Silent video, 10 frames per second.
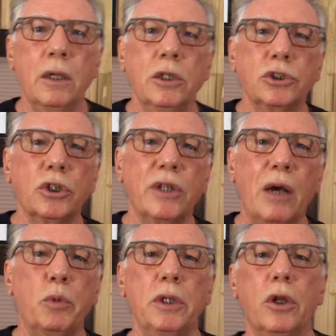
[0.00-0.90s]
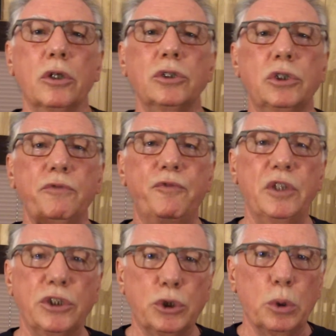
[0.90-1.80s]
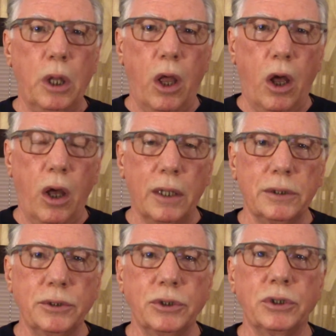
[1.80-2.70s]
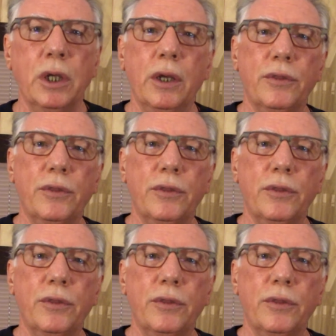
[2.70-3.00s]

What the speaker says: so that we learn to visualize